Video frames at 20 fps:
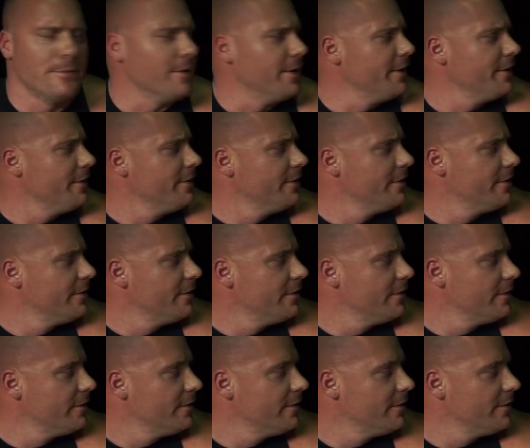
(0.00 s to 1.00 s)
Pipeline?
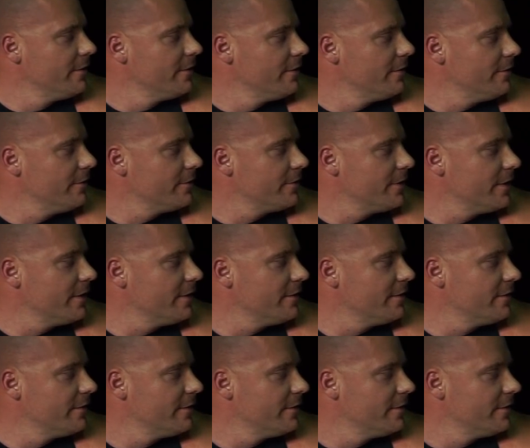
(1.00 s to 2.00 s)
What's that?
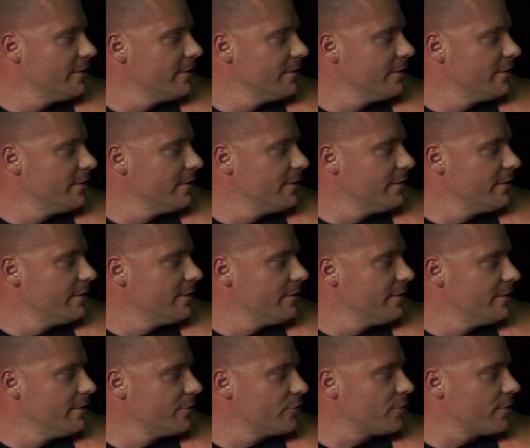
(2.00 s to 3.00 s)
The
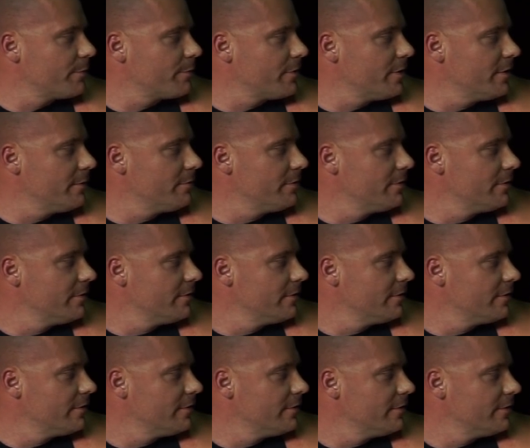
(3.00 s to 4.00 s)
strip club?
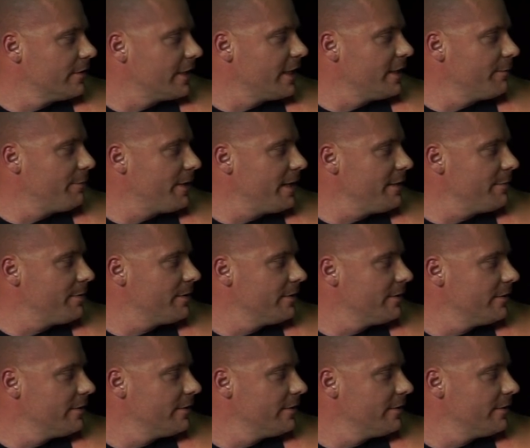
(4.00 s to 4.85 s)
Land pipe?